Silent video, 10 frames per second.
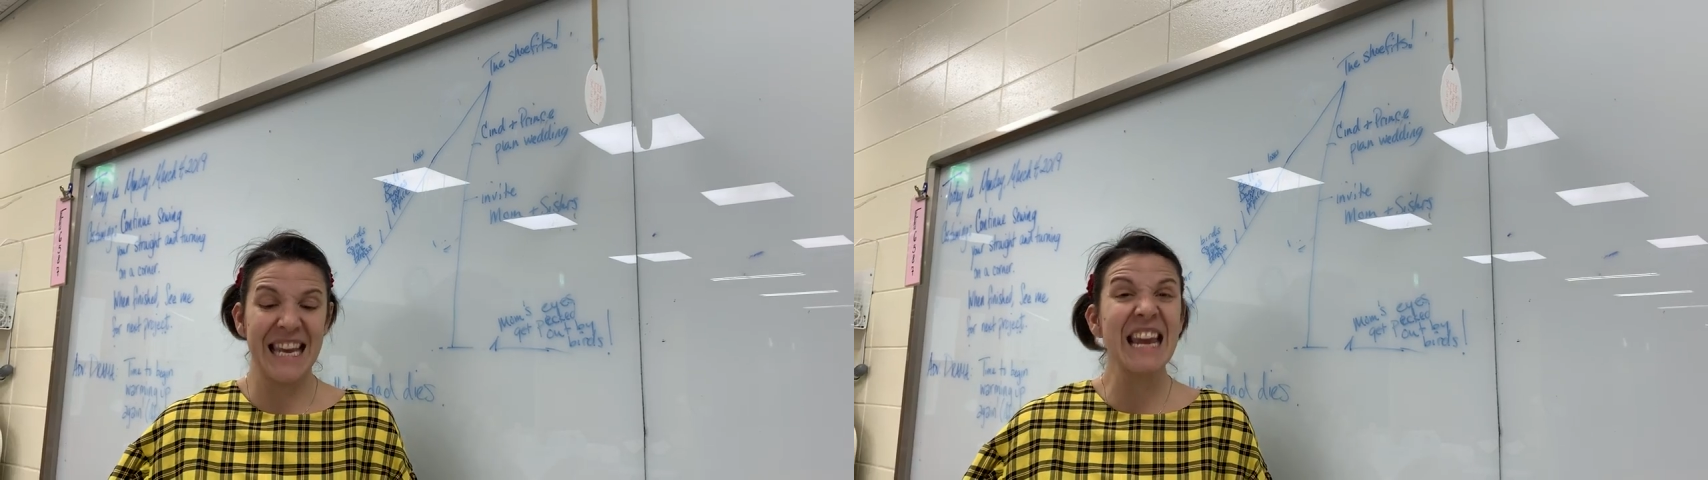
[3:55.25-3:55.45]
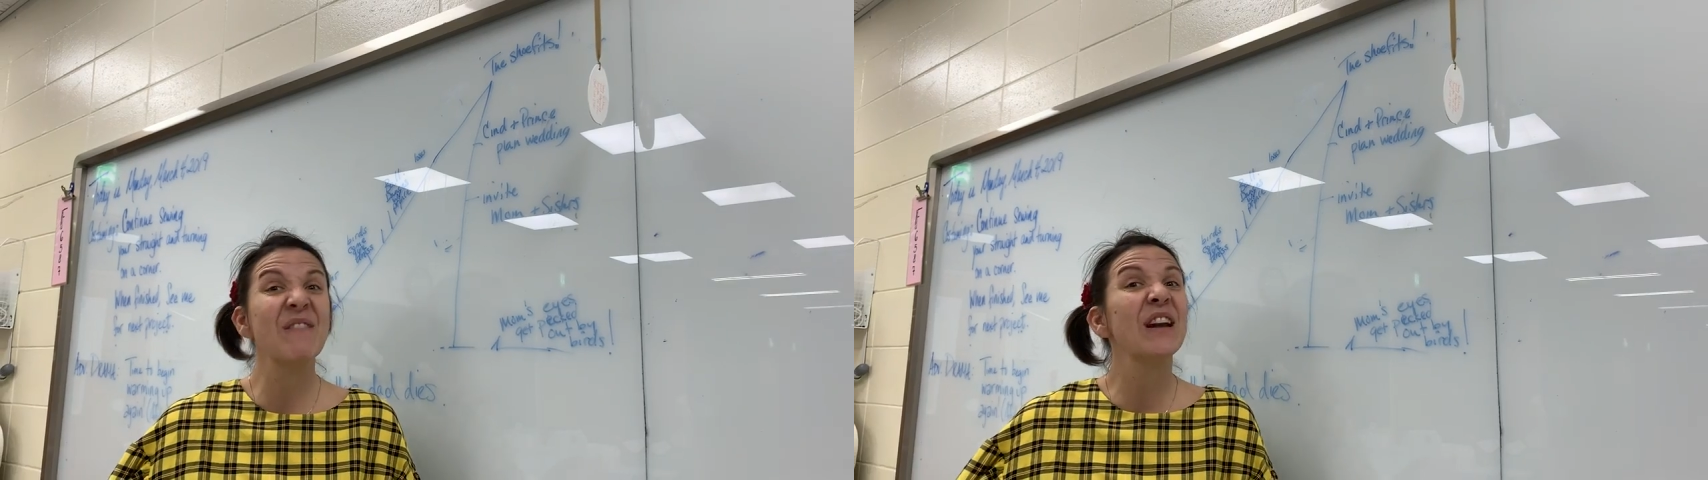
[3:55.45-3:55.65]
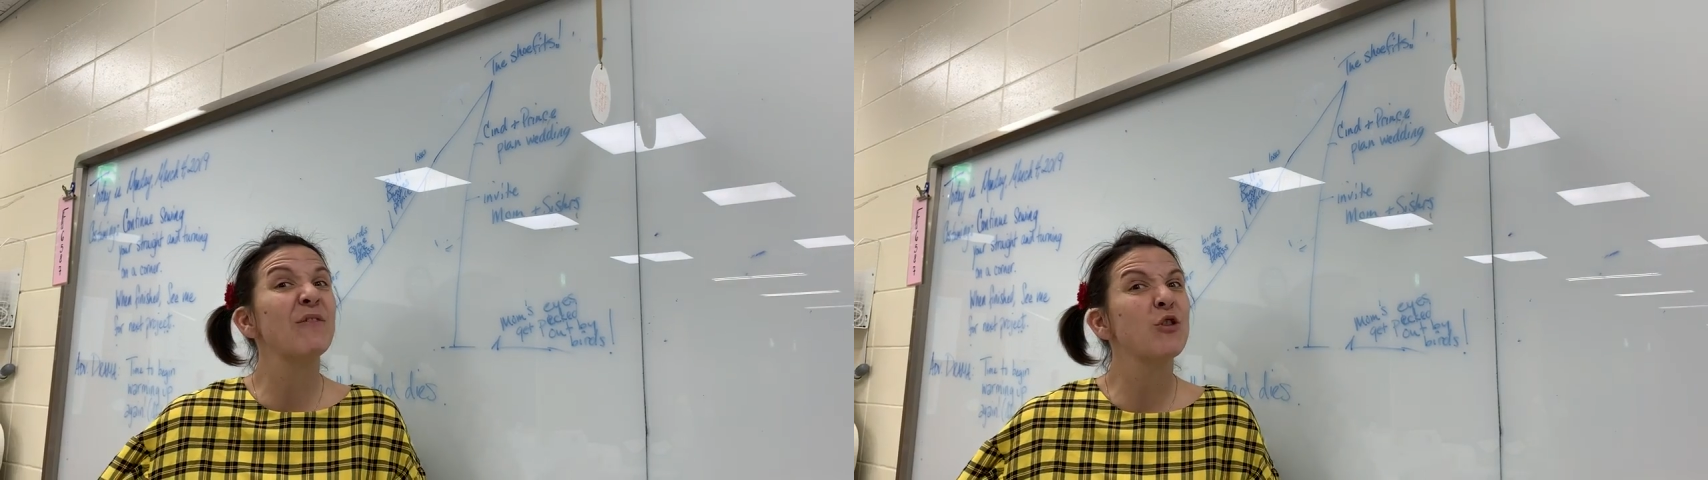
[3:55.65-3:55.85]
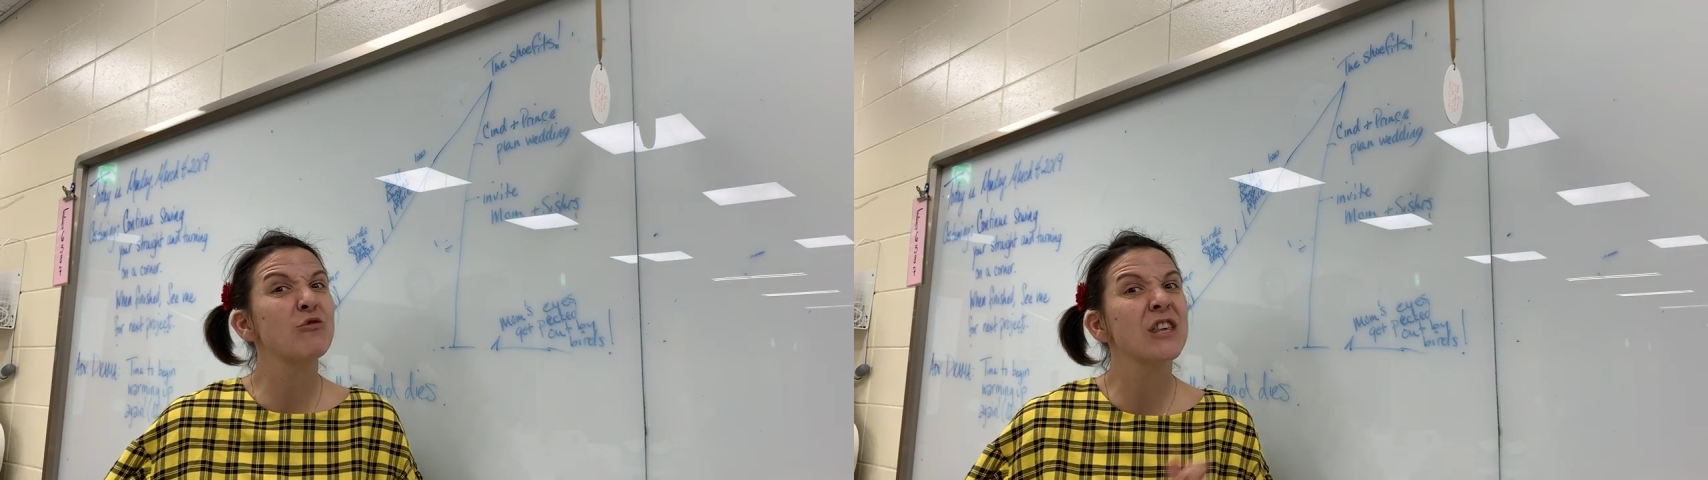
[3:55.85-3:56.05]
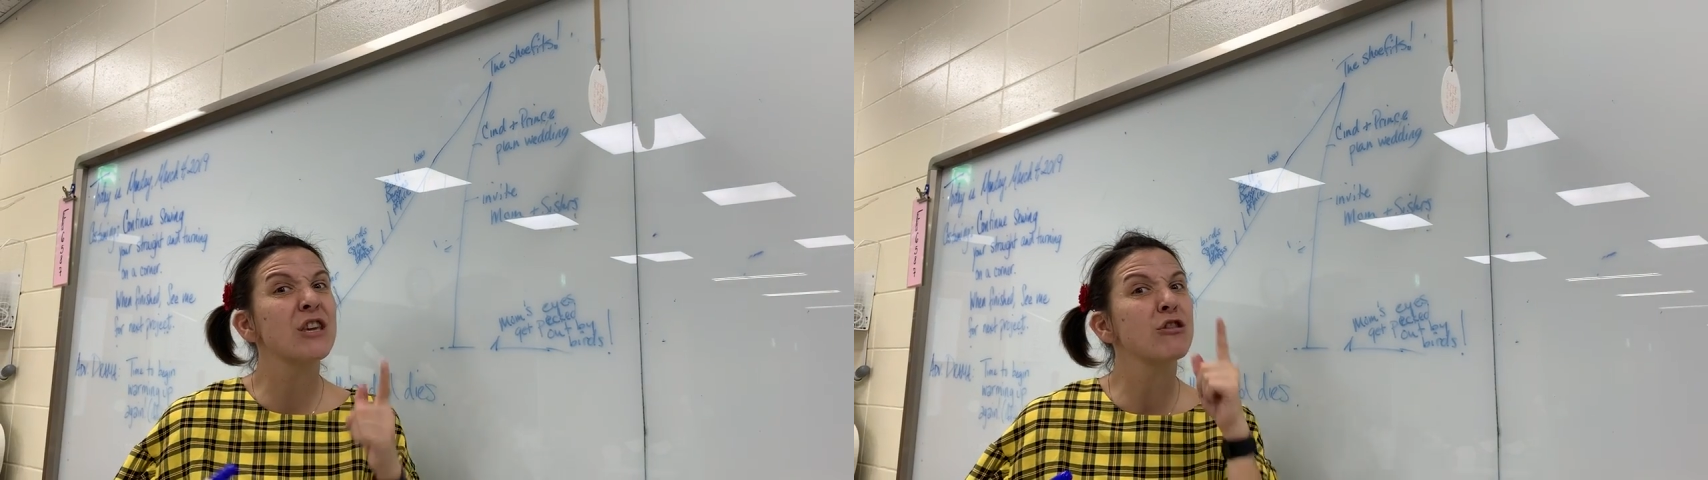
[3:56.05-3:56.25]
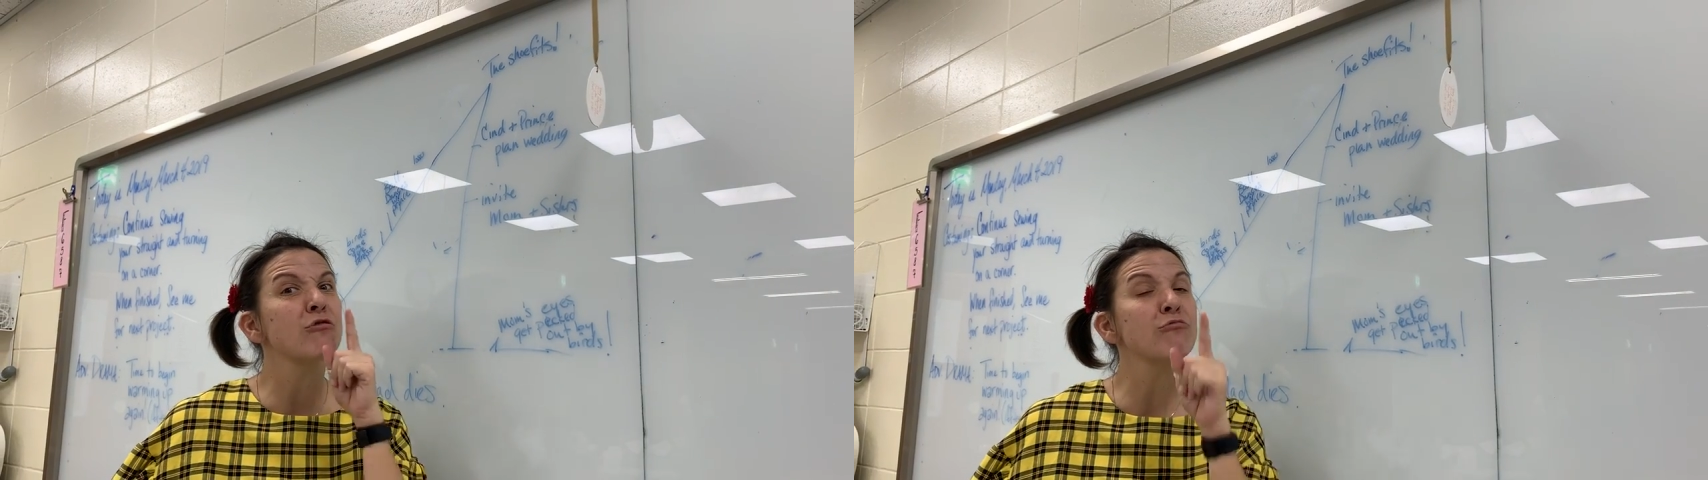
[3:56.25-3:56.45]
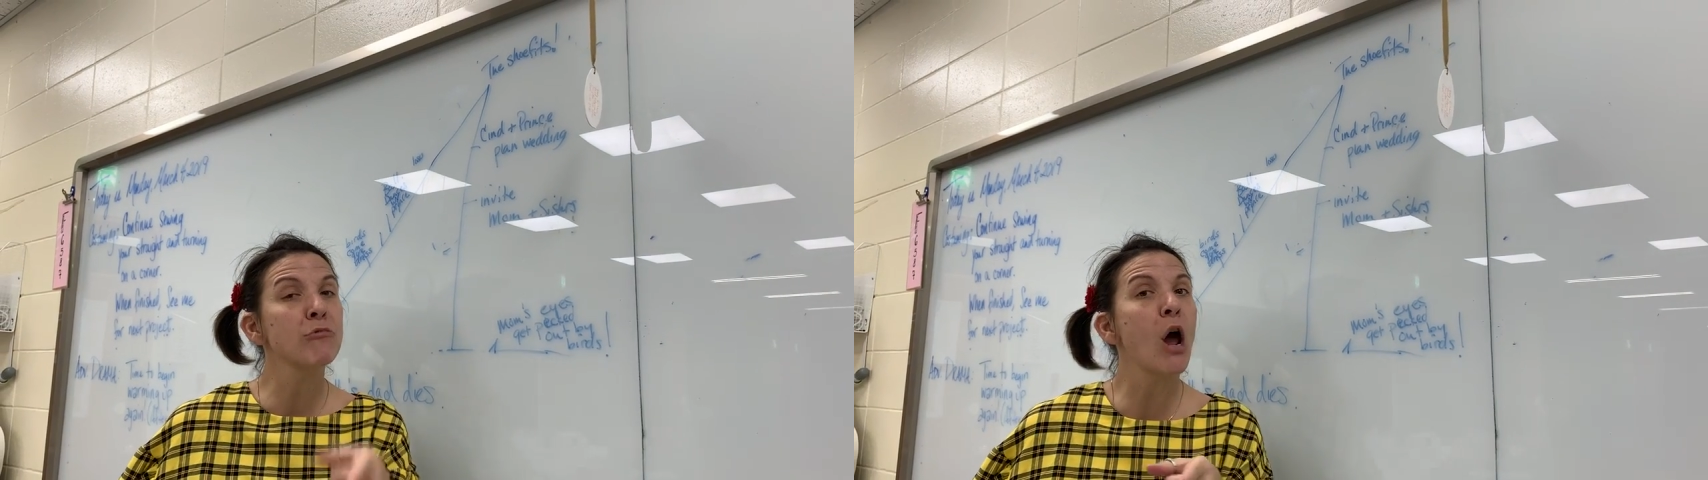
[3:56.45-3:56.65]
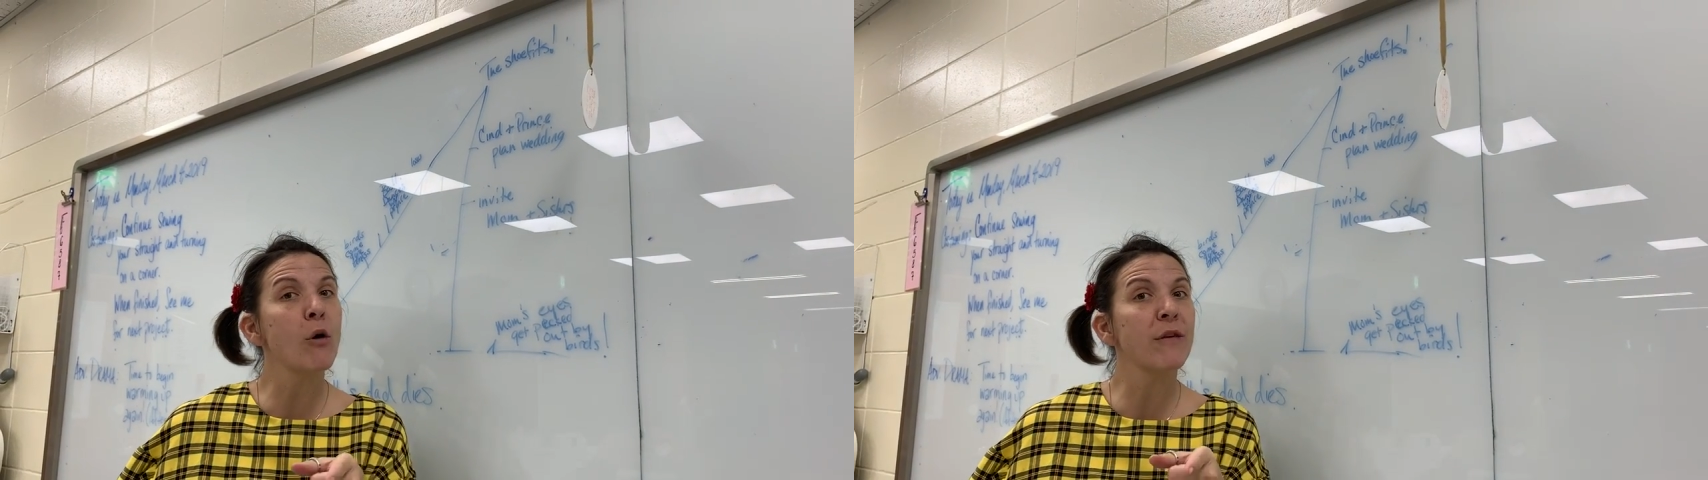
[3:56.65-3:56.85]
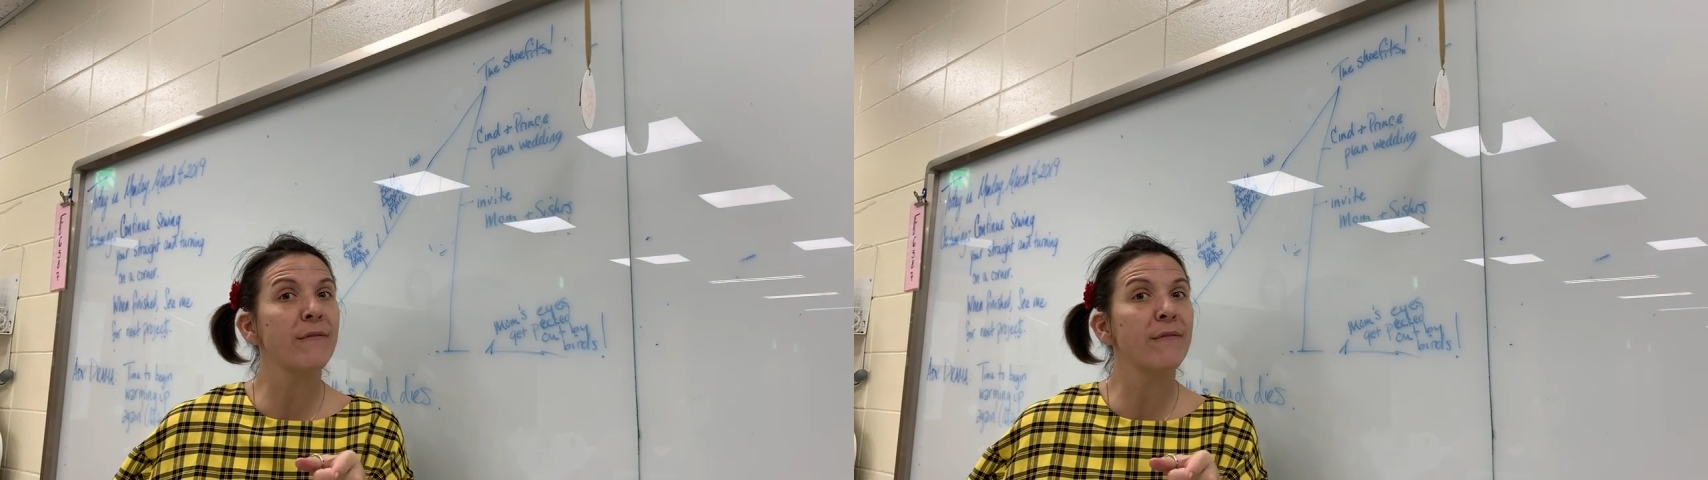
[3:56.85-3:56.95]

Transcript: Even if you think you know the